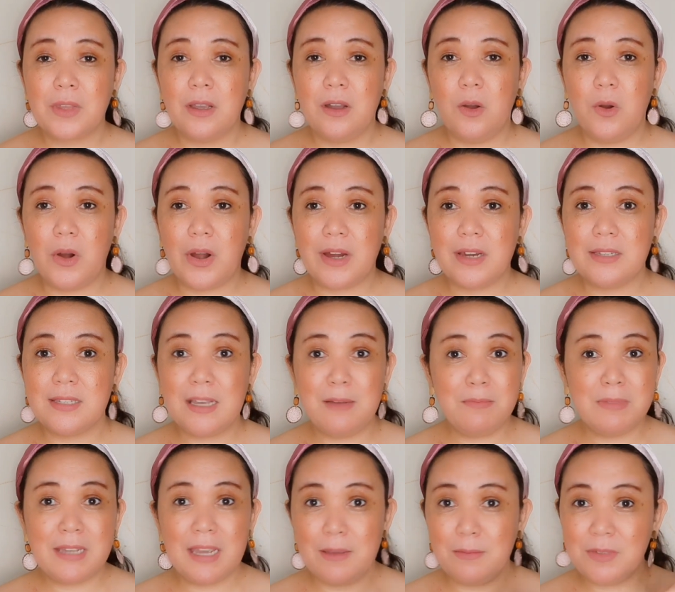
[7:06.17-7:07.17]
Or
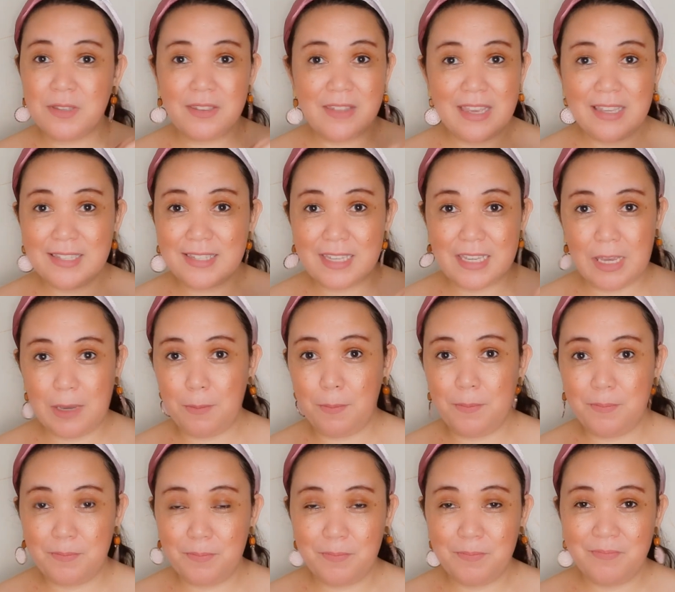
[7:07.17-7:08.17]
sometimes they skip,
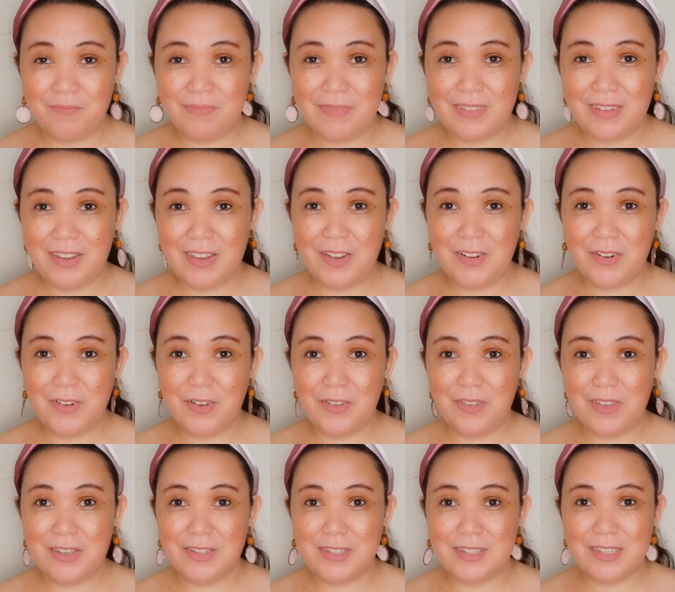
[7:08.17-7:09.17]

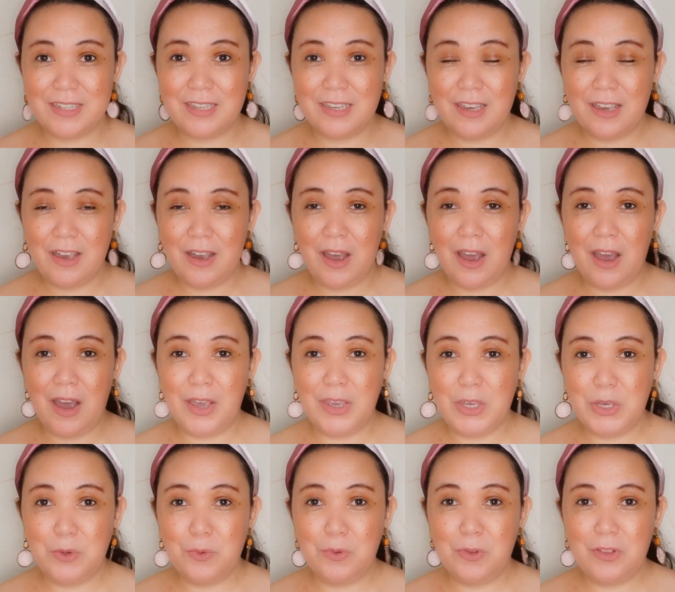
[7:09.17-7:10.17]
this,
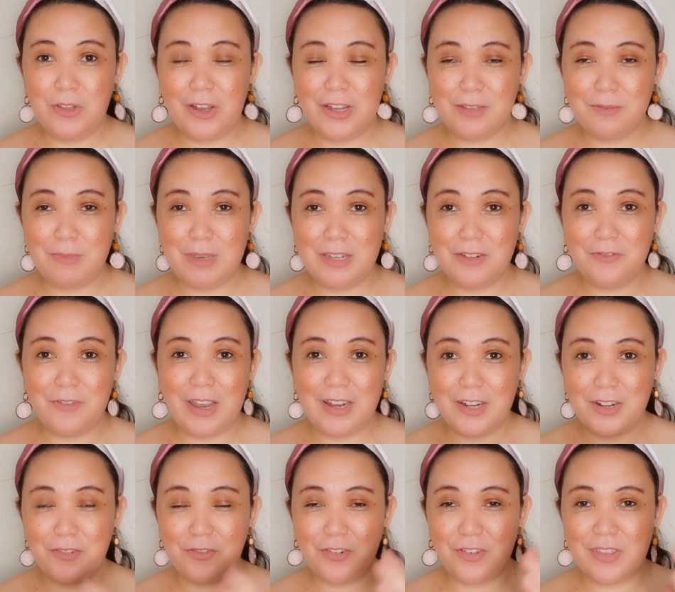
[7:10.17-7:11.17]
you will not be
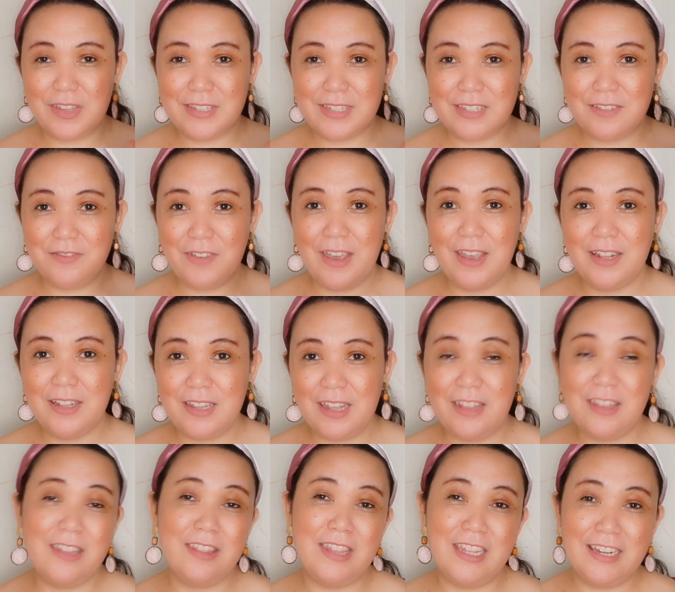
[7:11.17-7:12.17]
invited for this event.
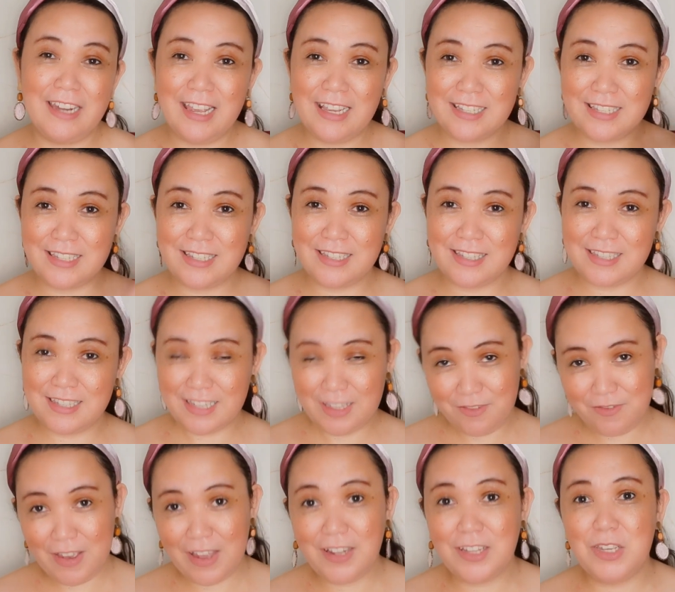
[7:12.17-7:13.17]
And then the next
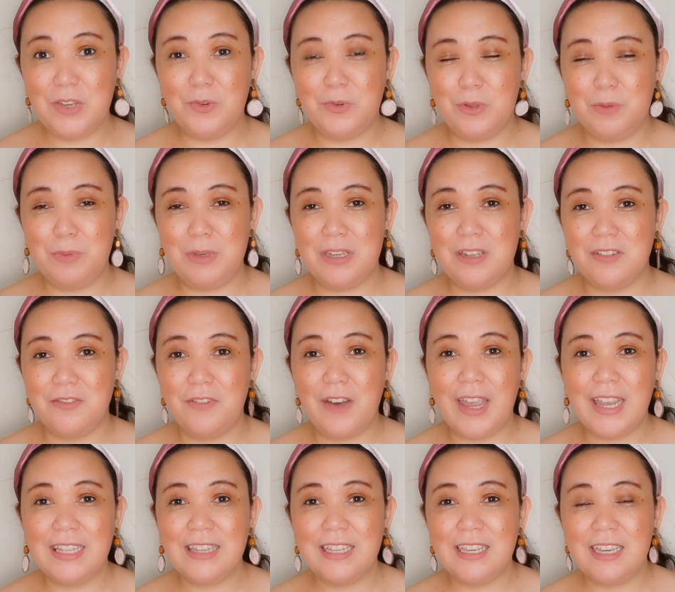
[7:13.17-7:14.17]
event you will be
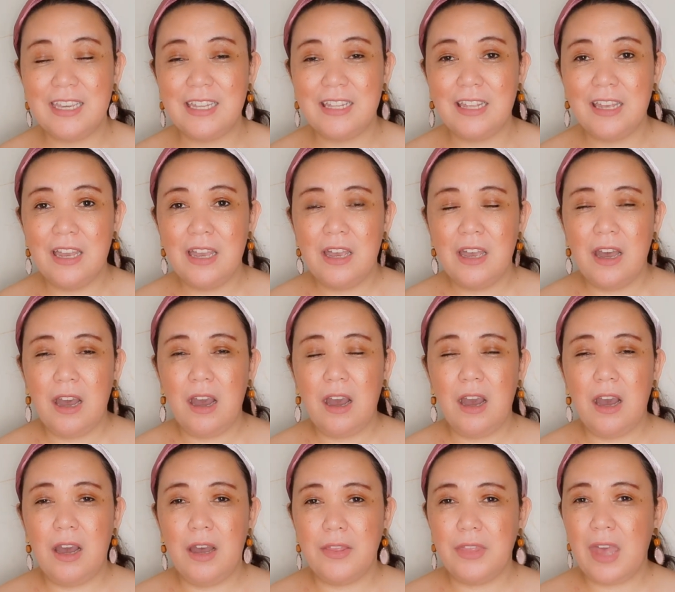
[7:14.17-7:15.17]
invited.
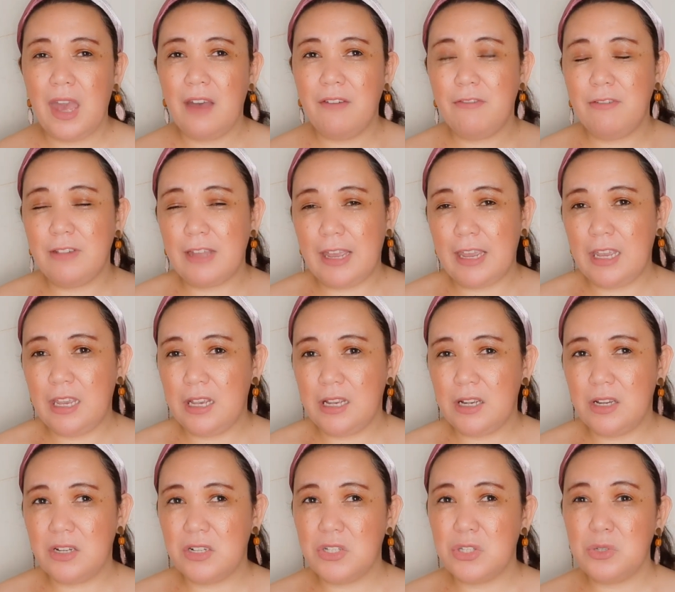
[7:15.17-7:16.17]
They have like
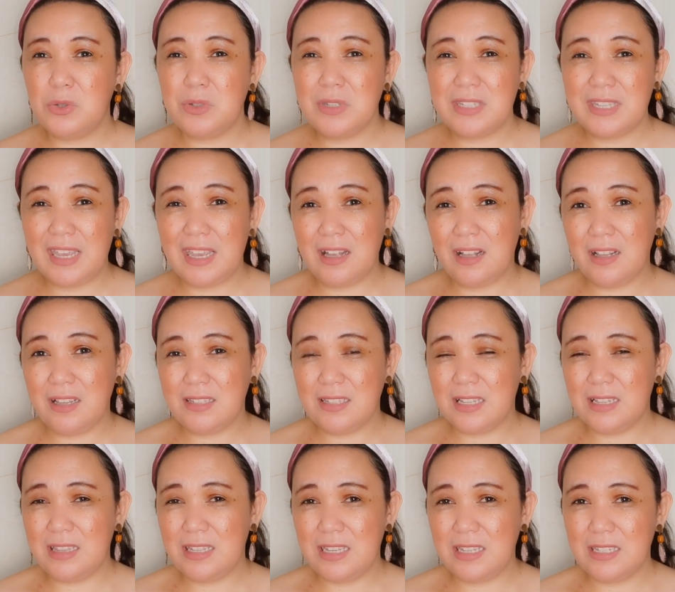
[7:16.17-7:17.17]
2 sales,
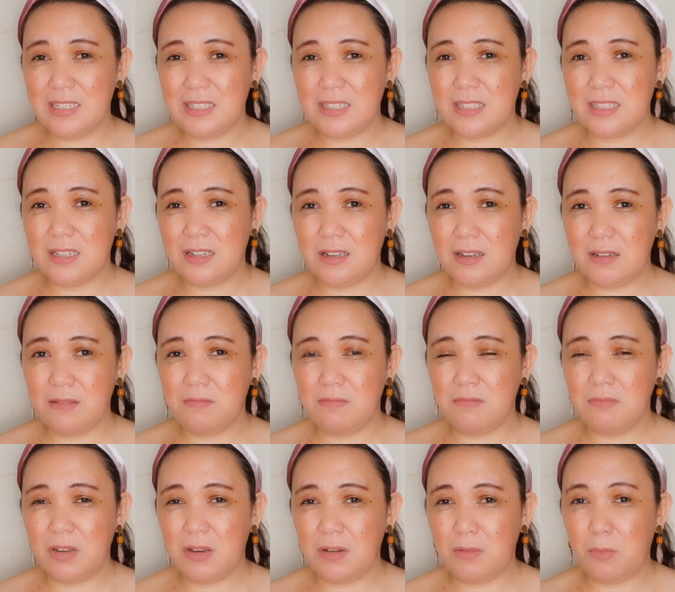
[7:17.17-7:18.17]
at least
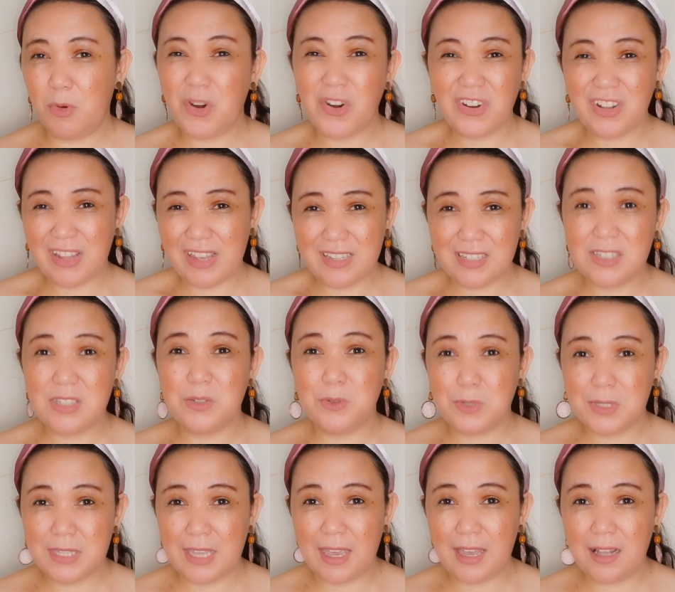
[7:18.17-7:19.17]
more or less 2
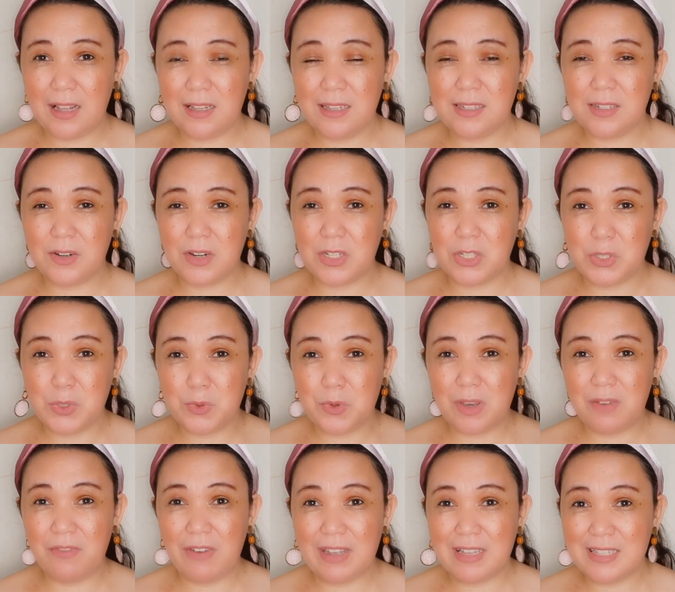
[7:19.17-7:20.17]
sales or 2
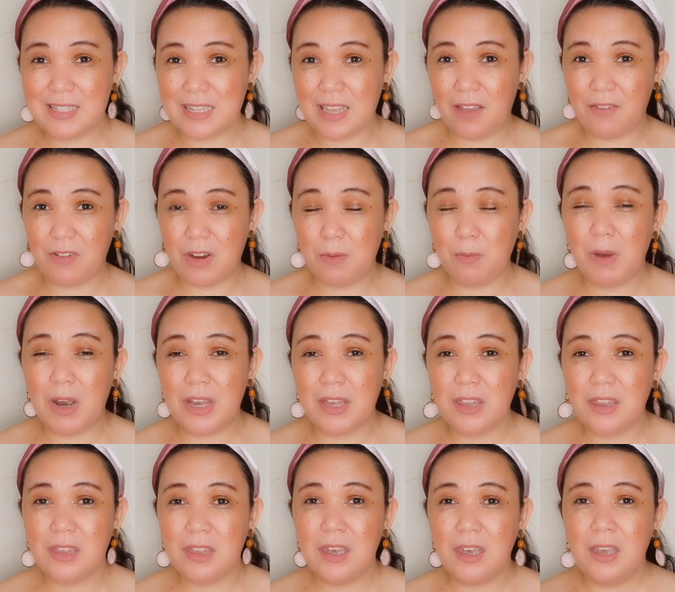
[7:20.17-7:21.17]
events every
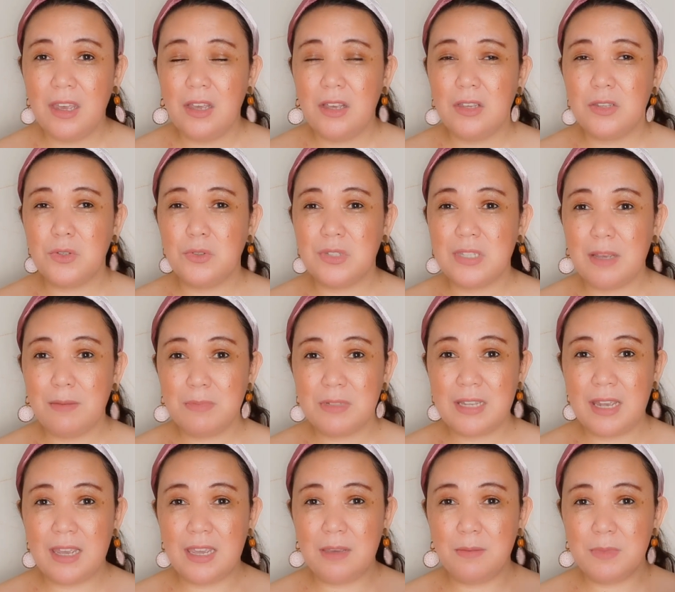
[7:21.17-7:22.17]
month. So
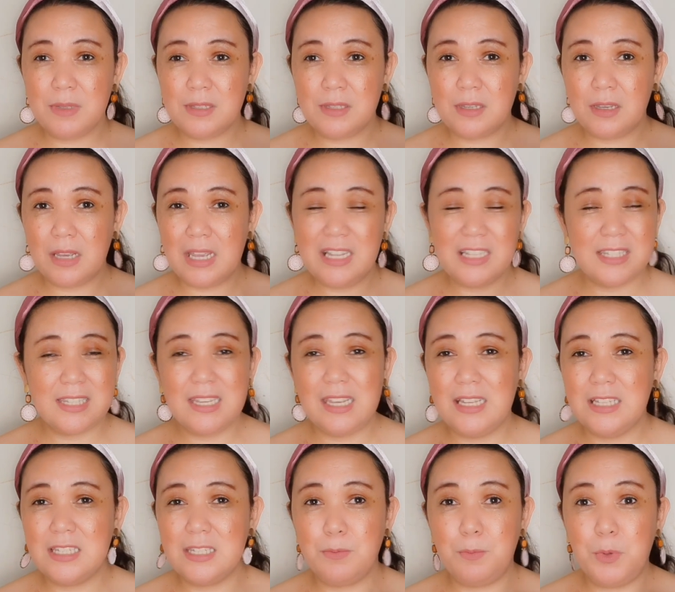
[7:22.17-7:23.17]
sometimes
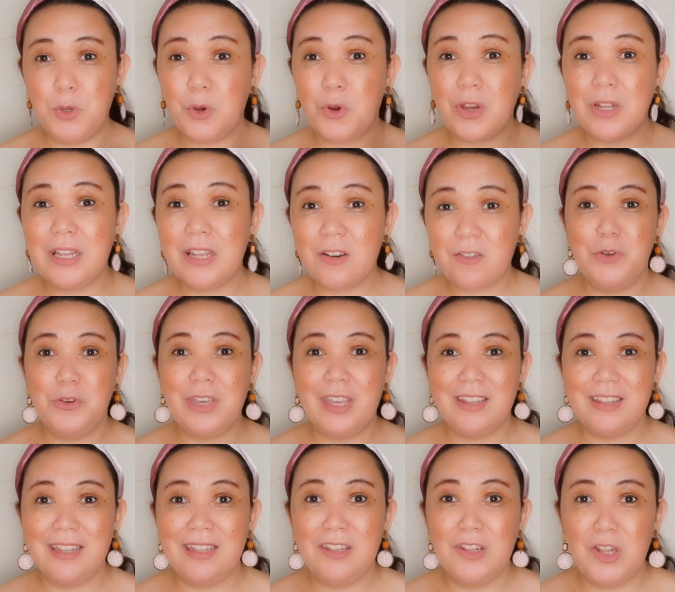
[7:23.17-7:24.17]
it's purely
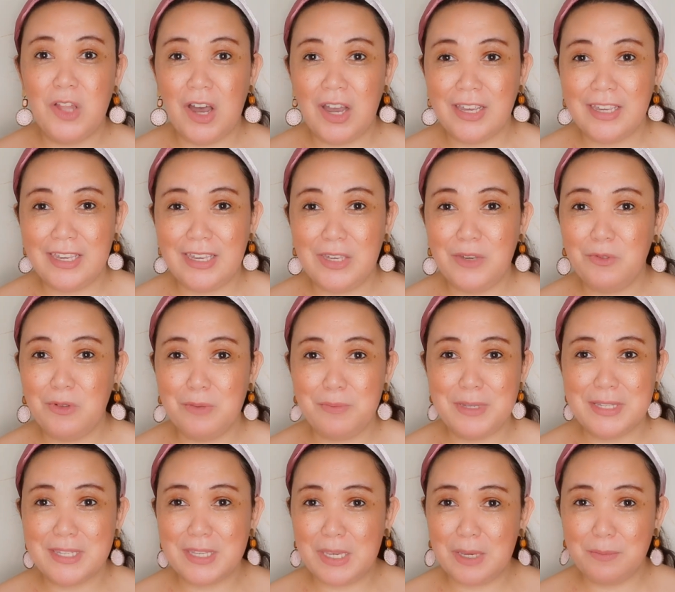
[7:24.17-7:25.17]
random. Get unlucky, you will be
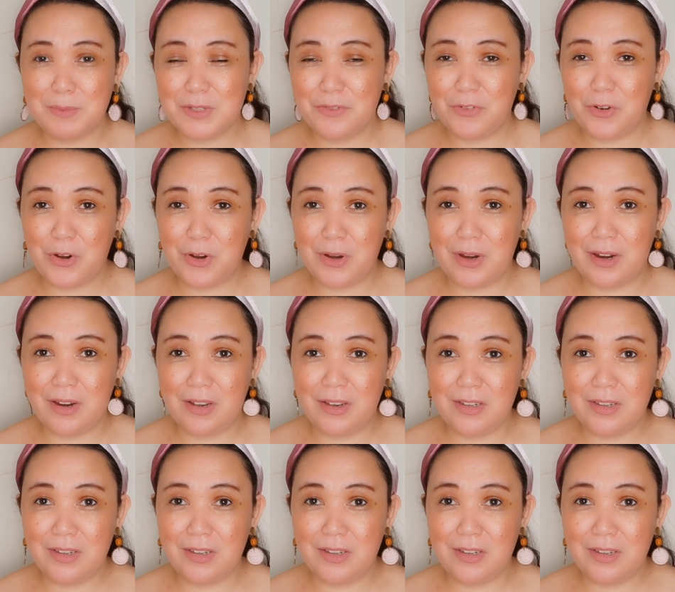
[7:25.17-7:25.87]
skipped for